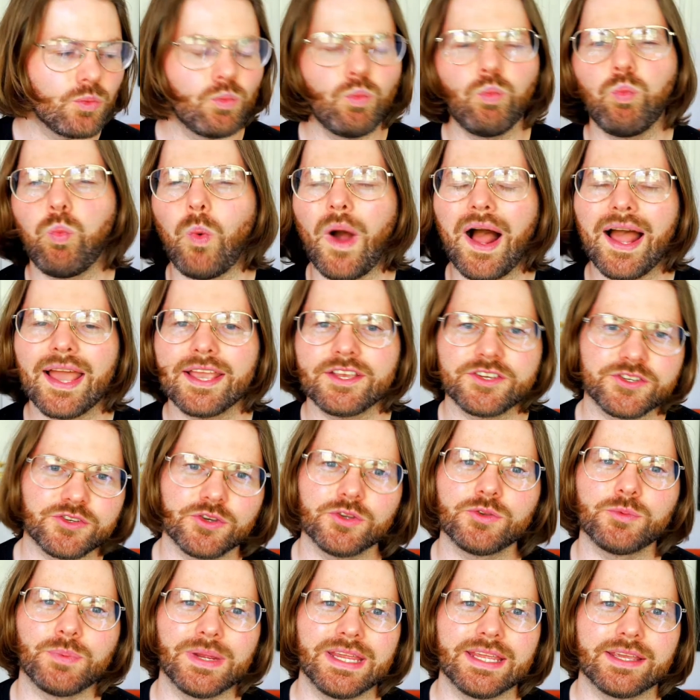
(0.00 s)
why
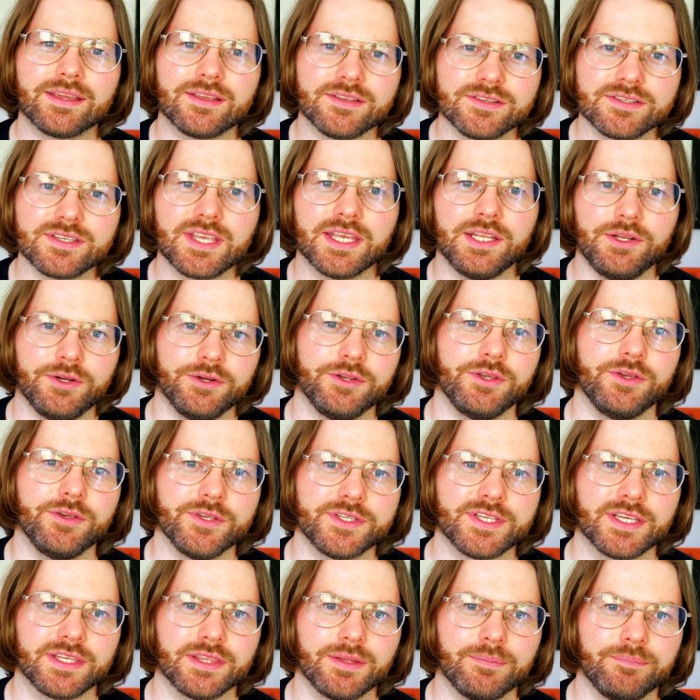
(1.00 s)
should we consider
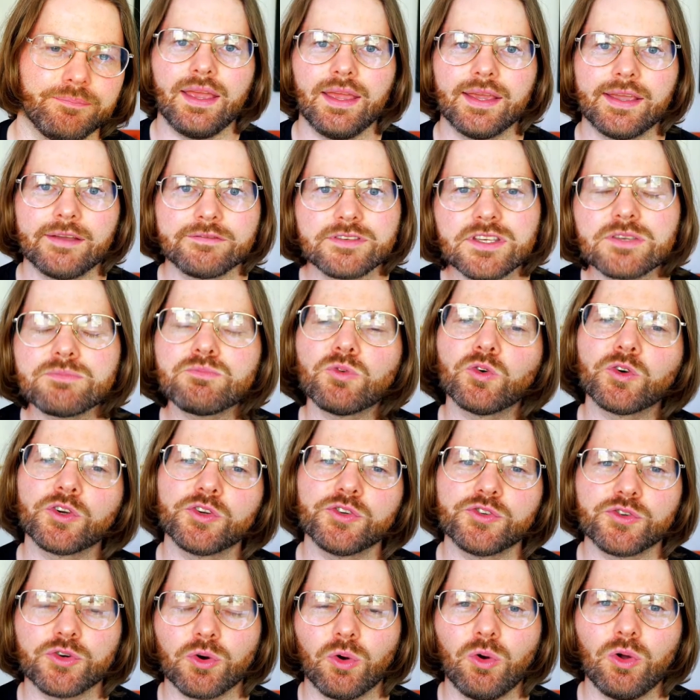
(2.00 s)
using them? It gives us more
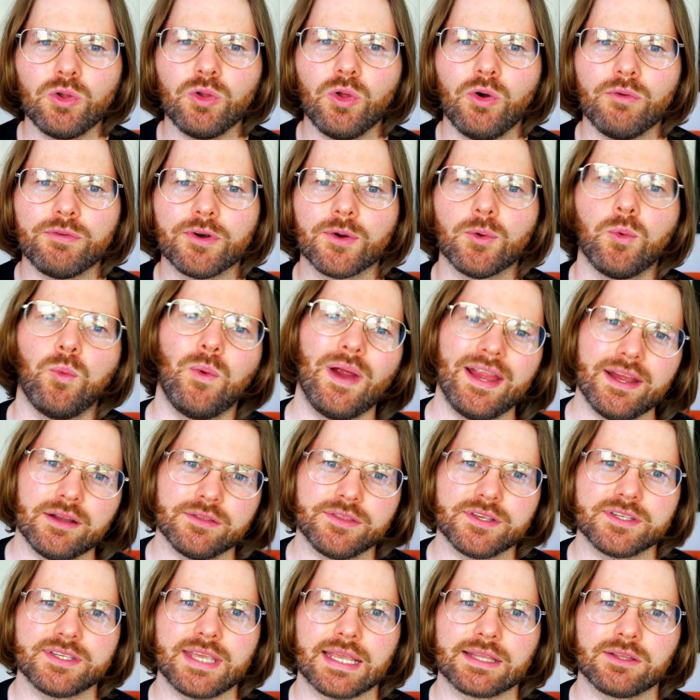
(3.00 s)
control over where
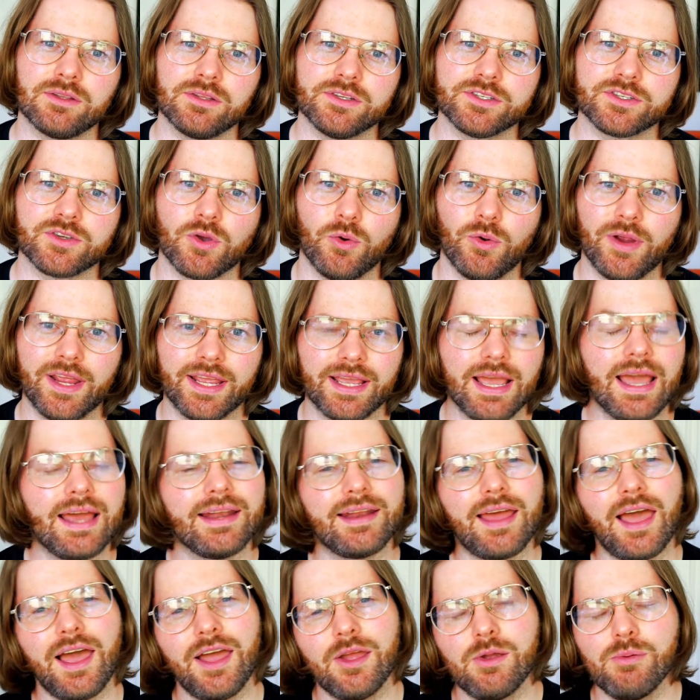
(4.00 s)
the signal is going
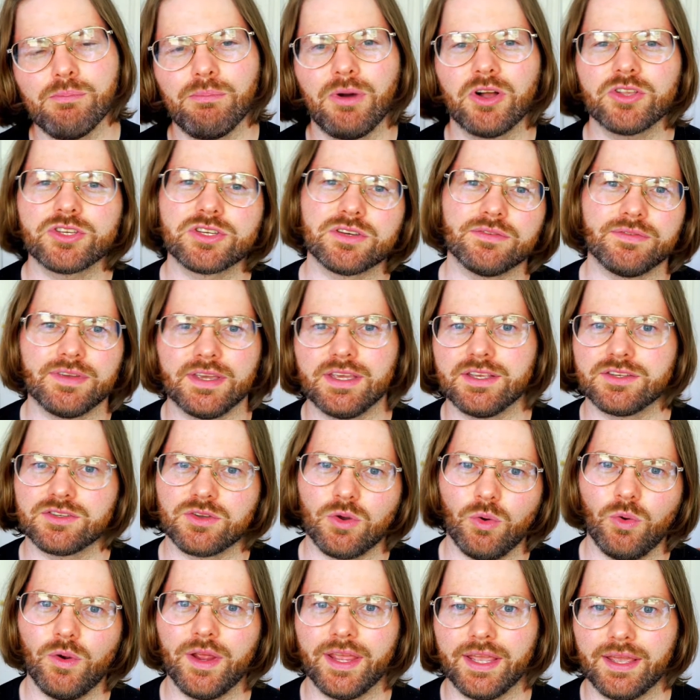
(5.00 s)
and how much of it is
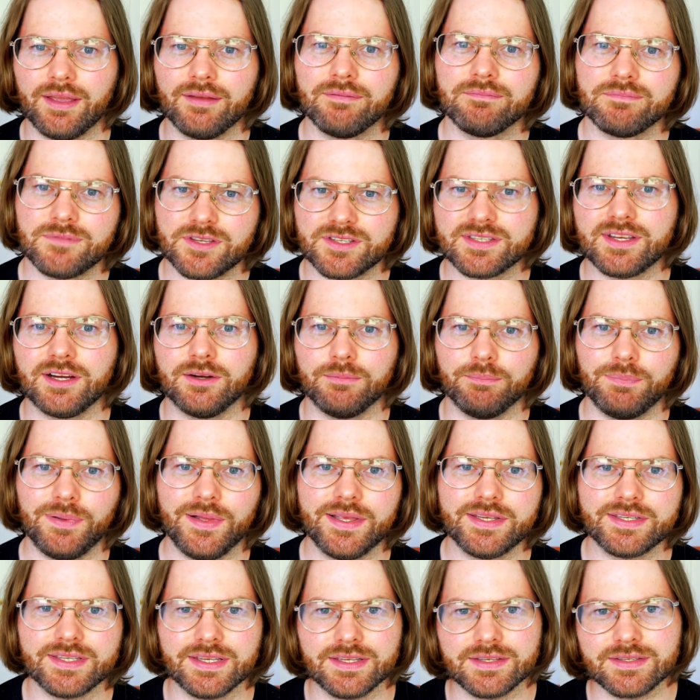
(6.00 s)
going to certain
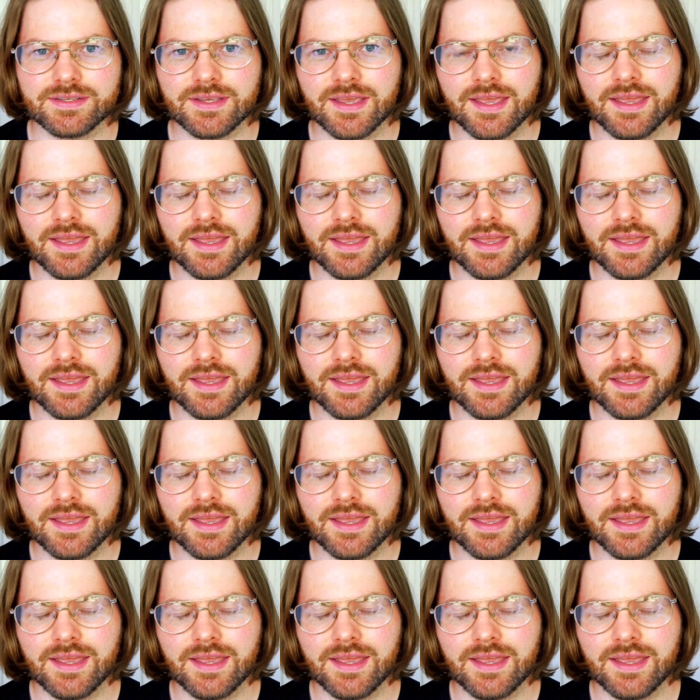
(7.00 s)
places.